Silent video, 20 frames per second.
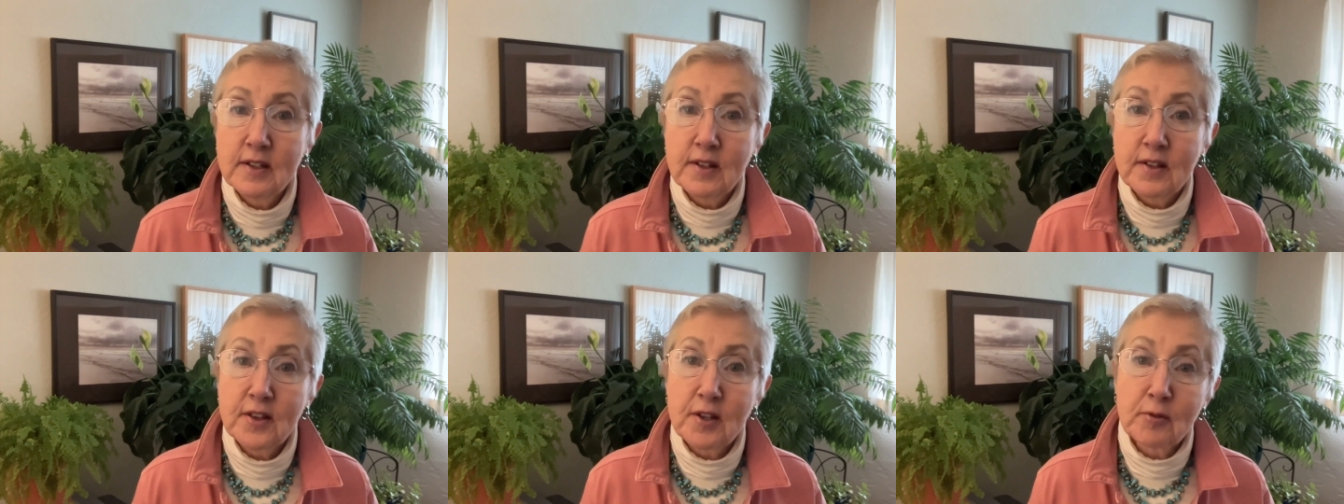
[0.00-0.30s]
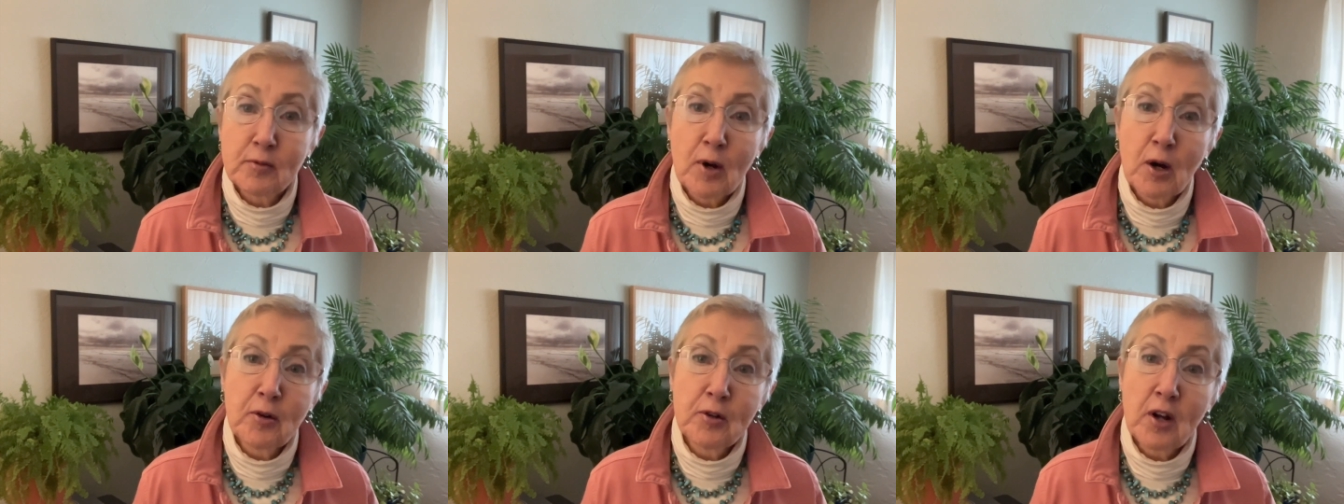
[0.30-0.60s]
The
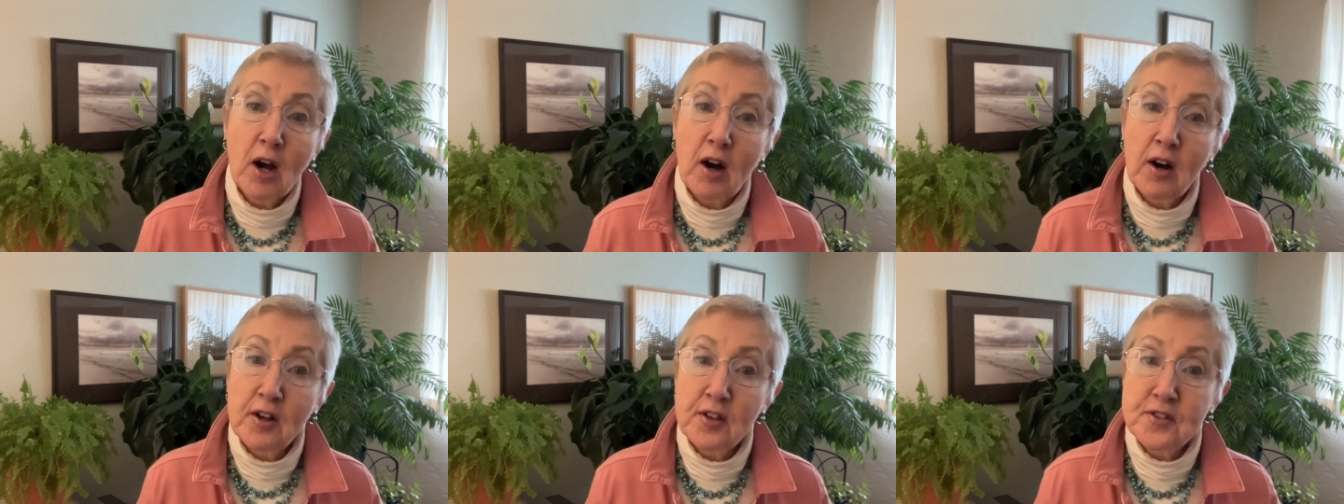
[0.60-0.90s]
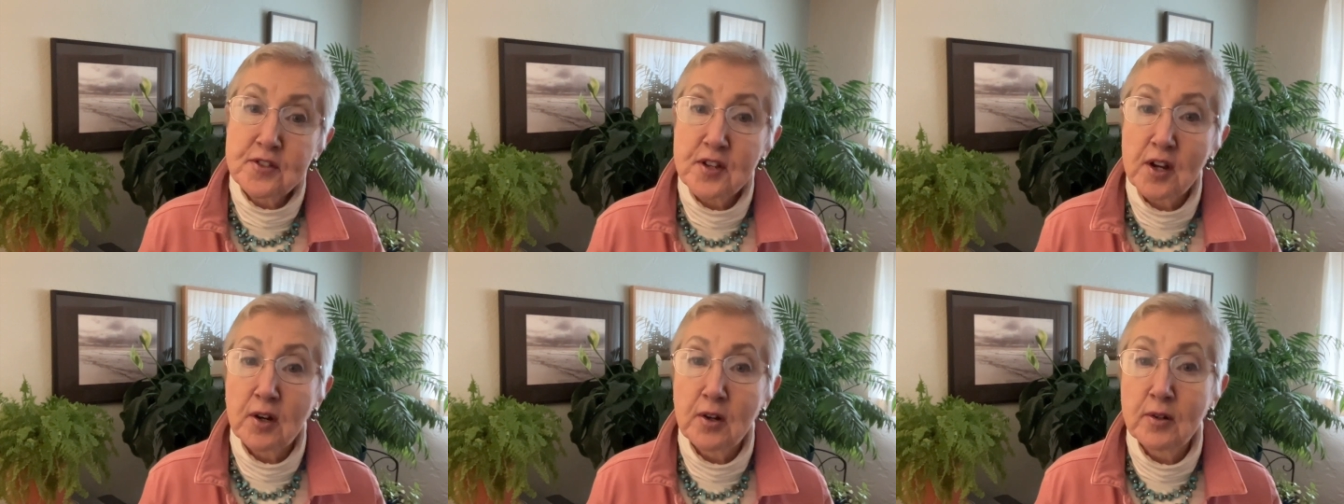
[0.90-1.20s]
road
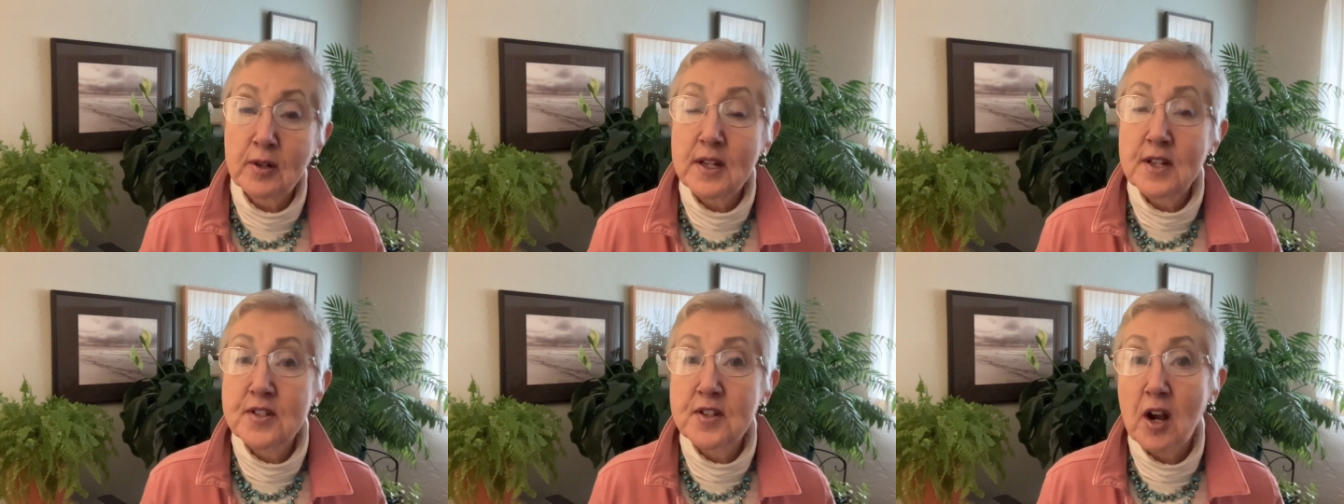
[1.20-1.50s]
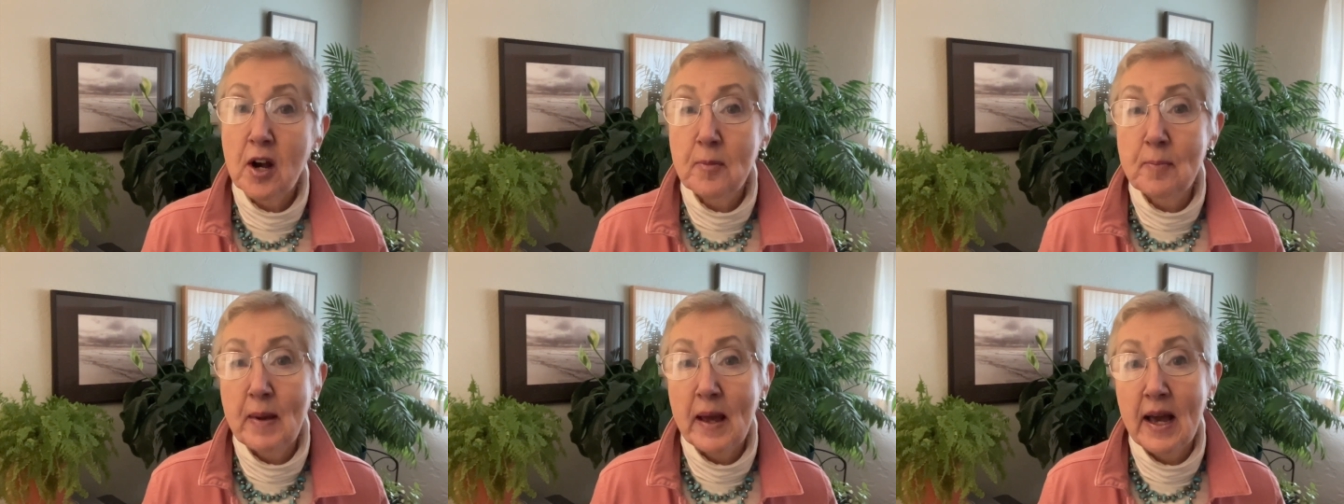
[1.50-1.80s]
also is
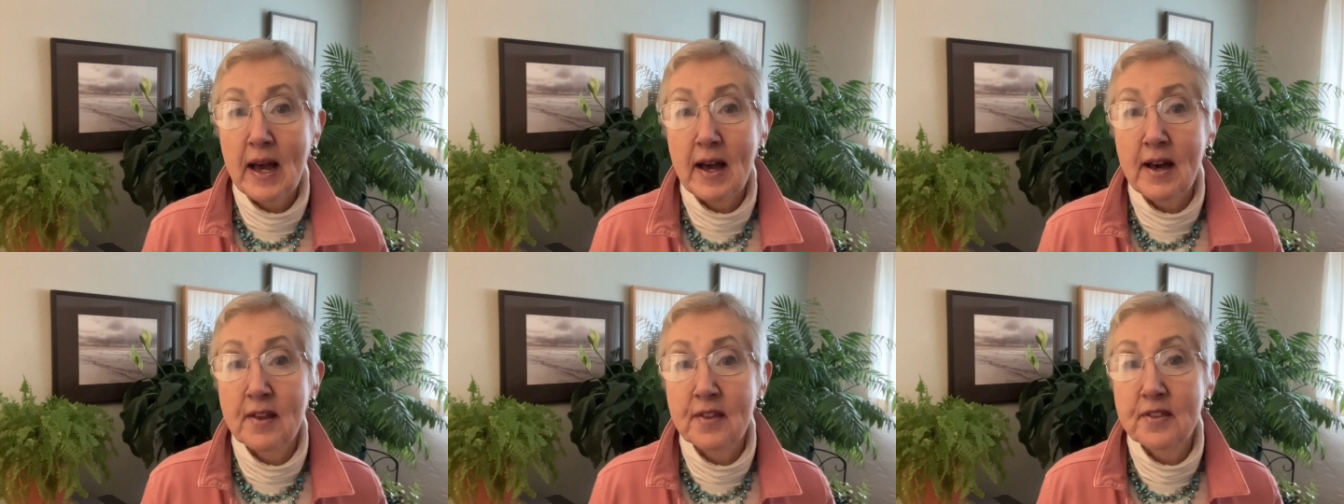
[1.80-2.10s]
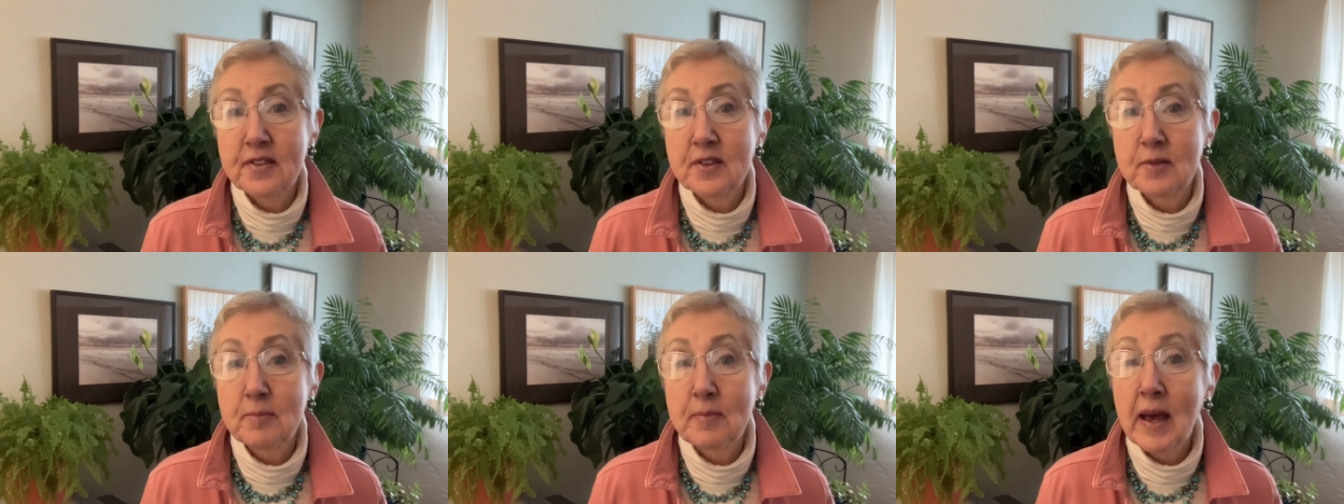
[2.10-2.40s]
our
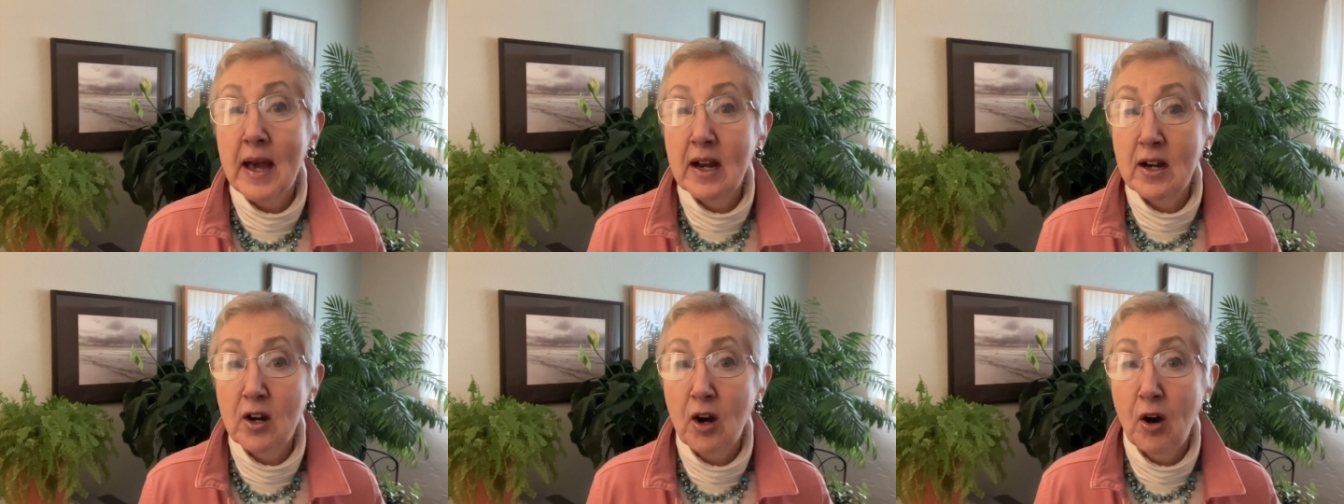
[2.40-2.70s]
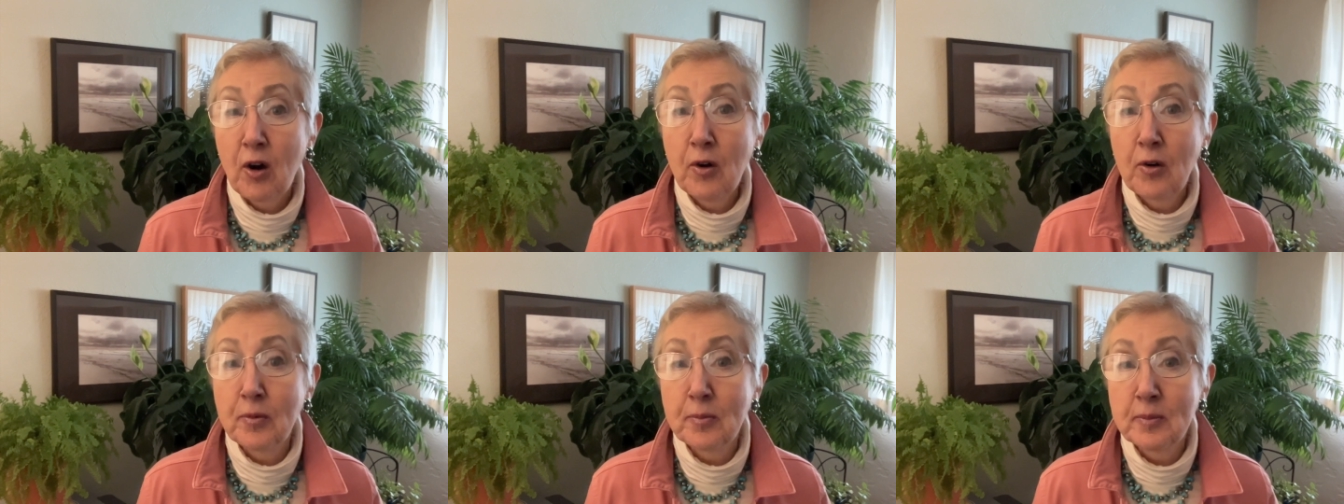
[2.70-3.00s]
path back
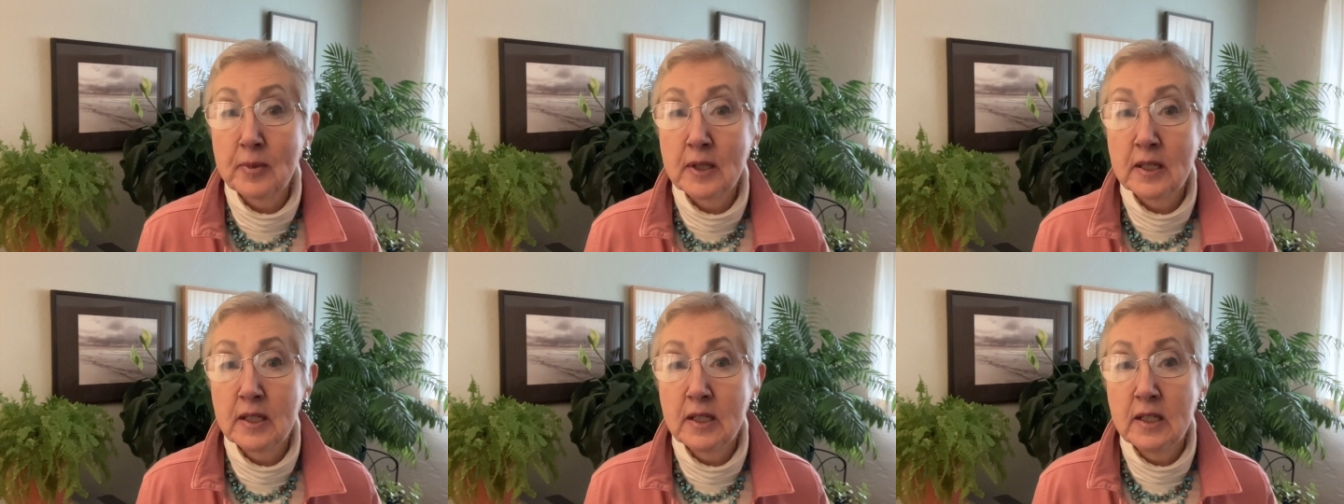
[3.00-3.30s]
home